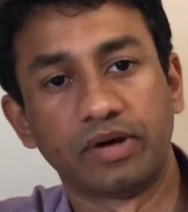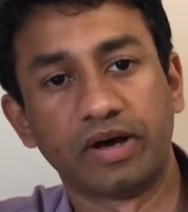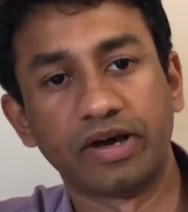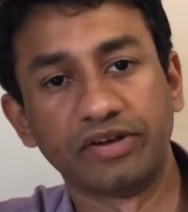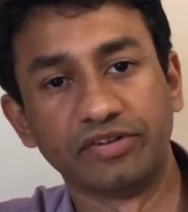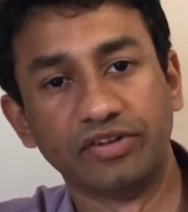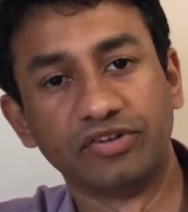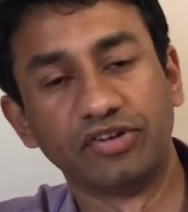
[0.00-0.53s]

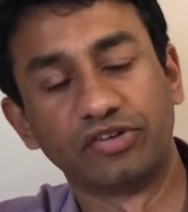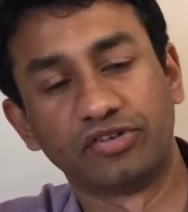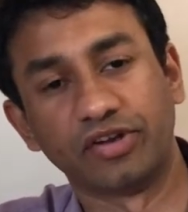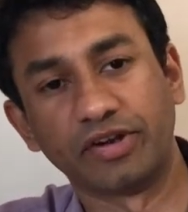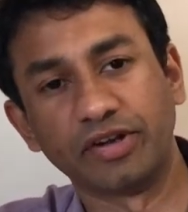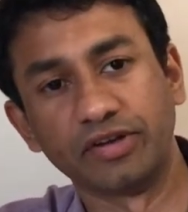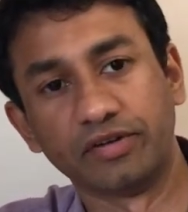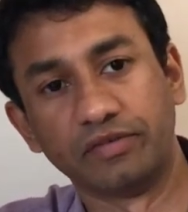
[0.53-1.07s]
Hi, this is
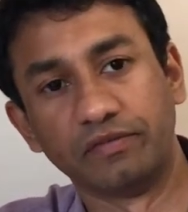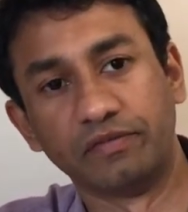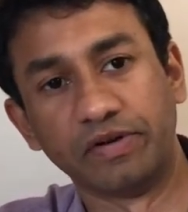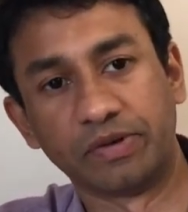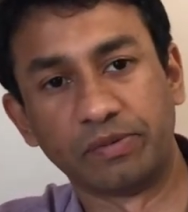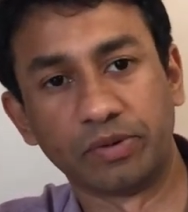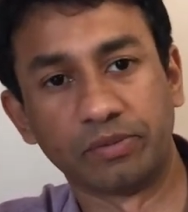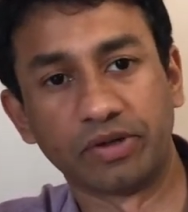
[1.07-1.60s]
Sharan.
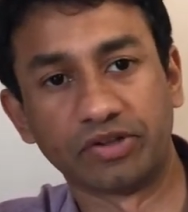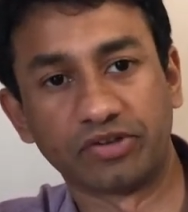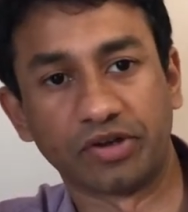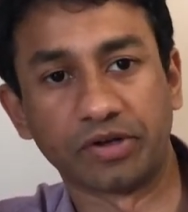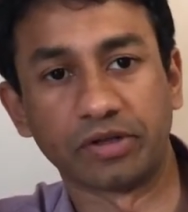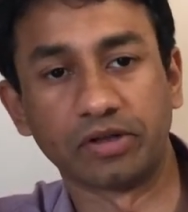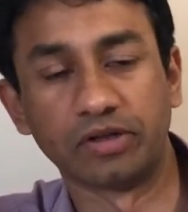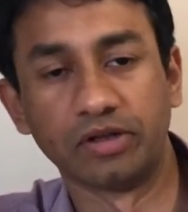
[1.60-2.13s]
Welcome to my
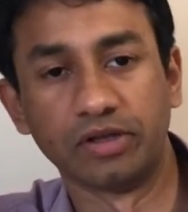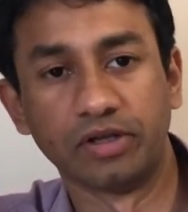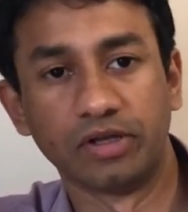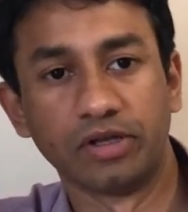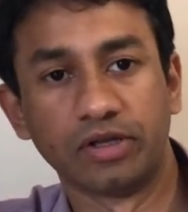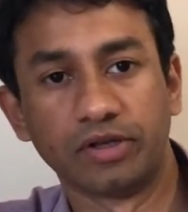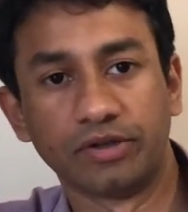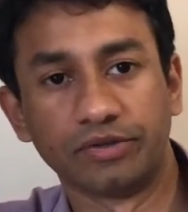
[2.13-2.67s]
channel.
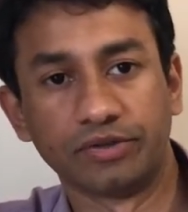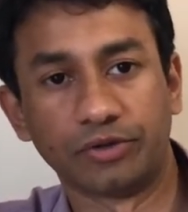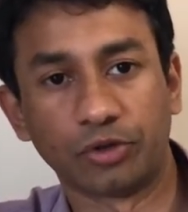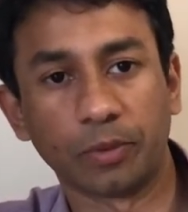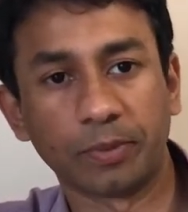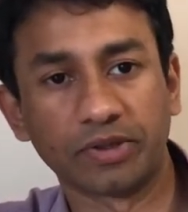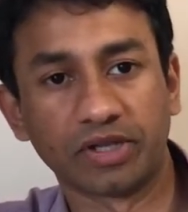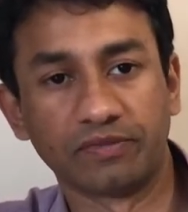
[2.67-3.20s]
The
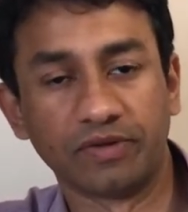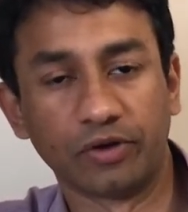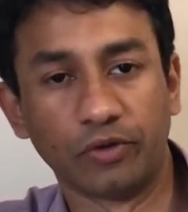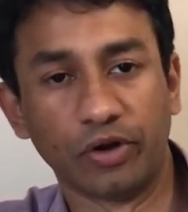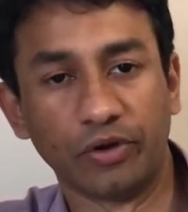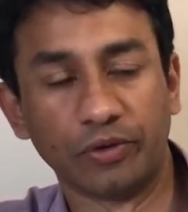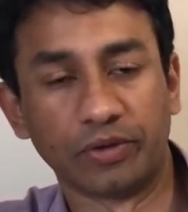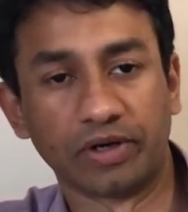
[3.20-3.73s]
topic that we are
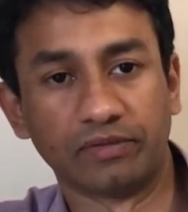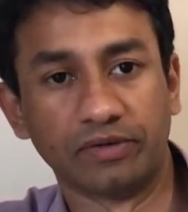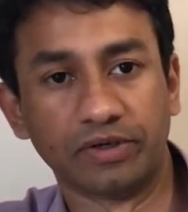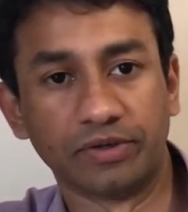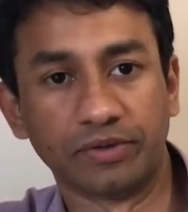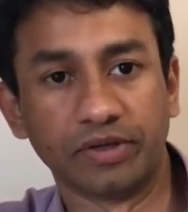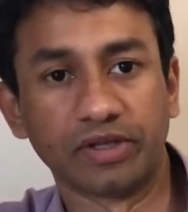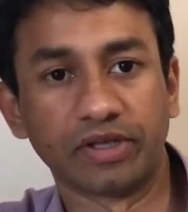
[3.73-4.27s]
going to
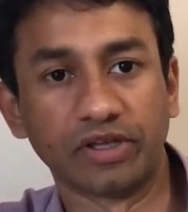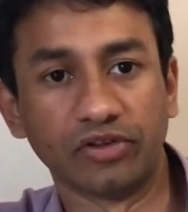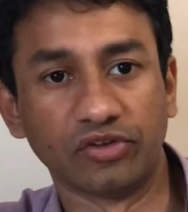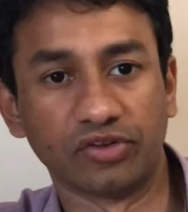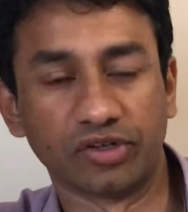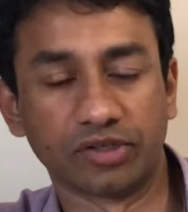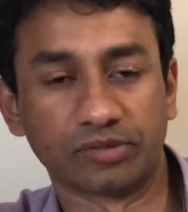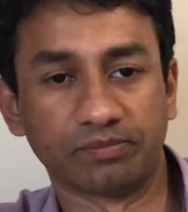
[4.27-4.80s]
cover today
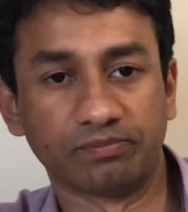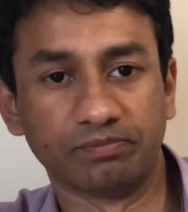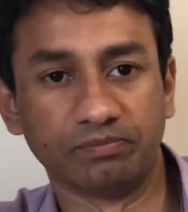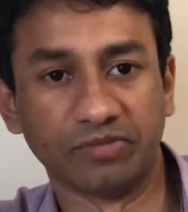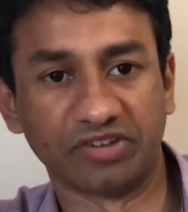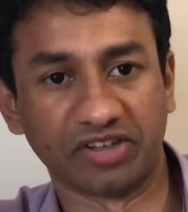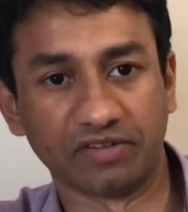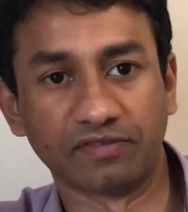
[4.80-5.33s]
is uh,
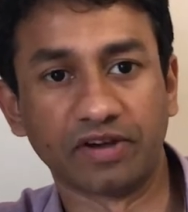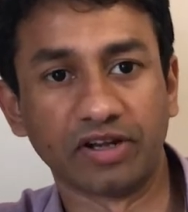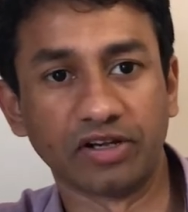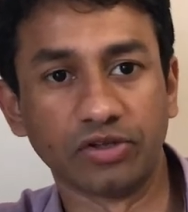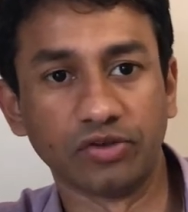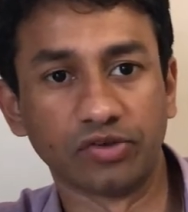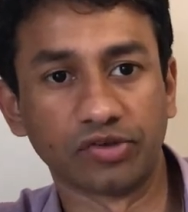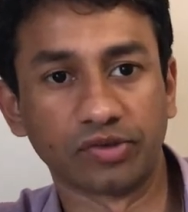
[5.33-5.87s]
missing
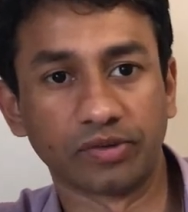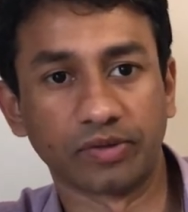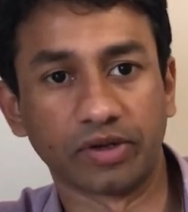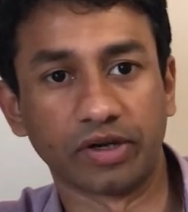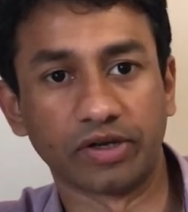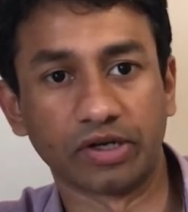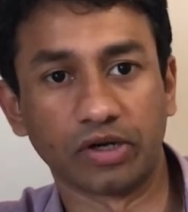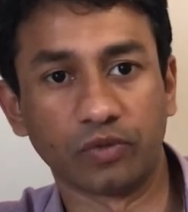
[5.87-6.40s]
values
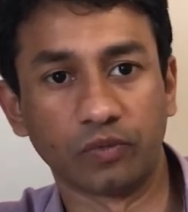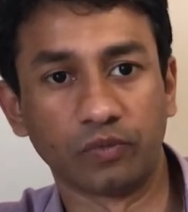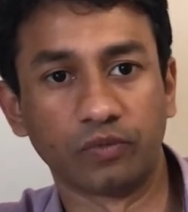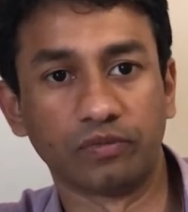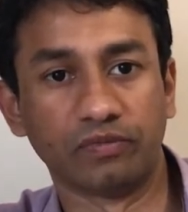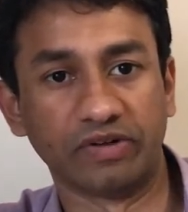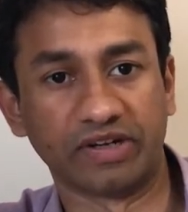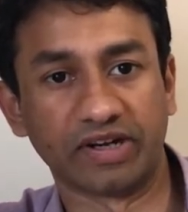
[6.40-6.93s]
and how
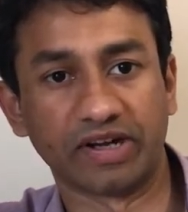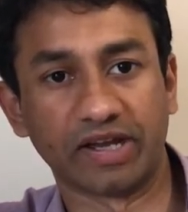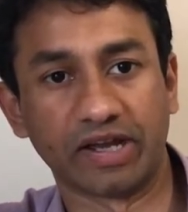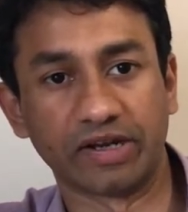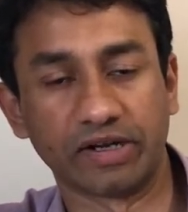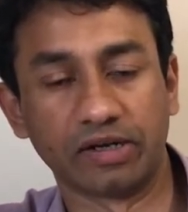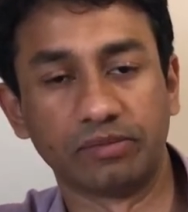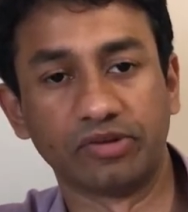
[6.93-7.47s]
we can
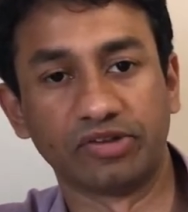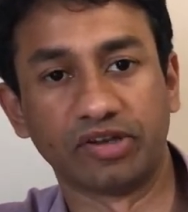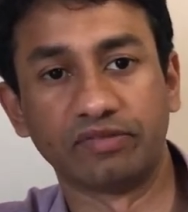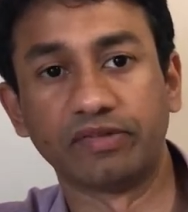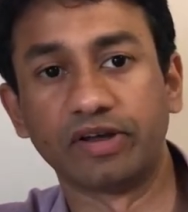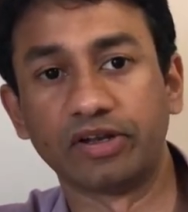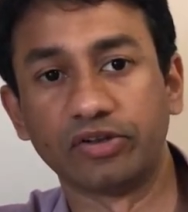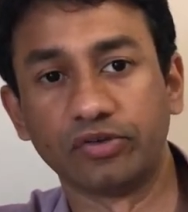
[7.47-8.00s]
handle missing
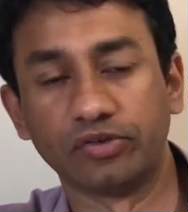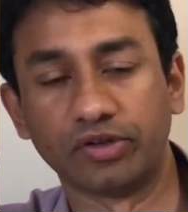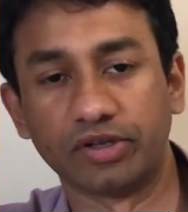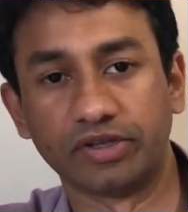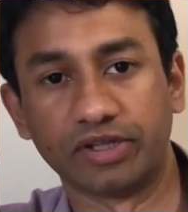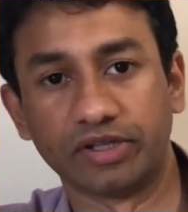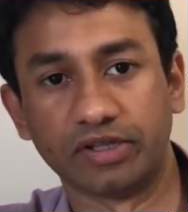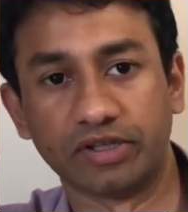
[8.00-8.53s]
values in
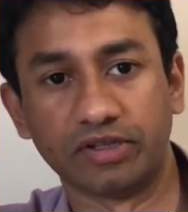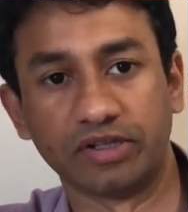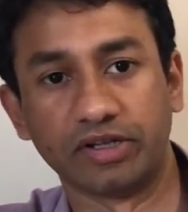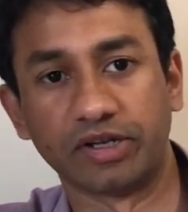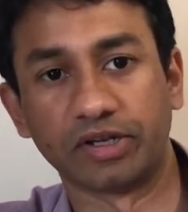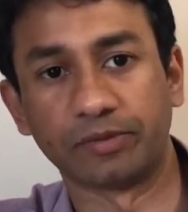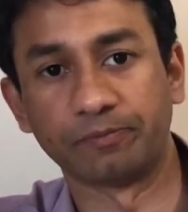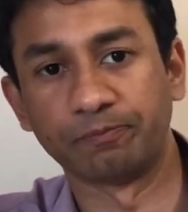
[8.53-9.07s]
the, in the
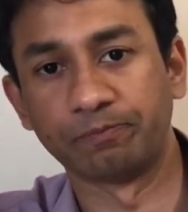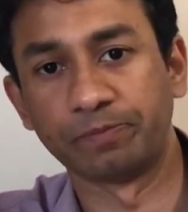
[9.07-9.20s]
data.